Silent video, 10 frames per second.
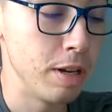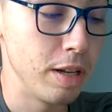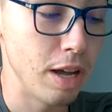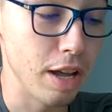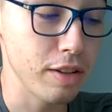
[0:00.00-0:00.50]

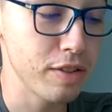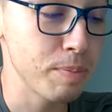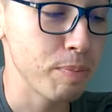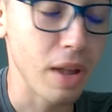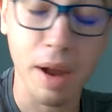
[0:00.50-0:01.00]

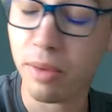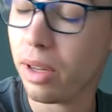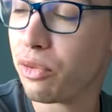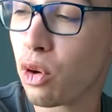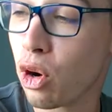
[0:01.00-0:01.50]
Yes, I'm
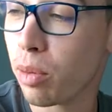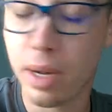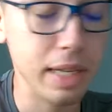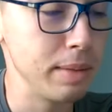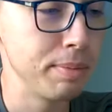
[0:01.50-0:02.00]
the
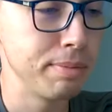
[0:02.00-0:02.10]
Frogman.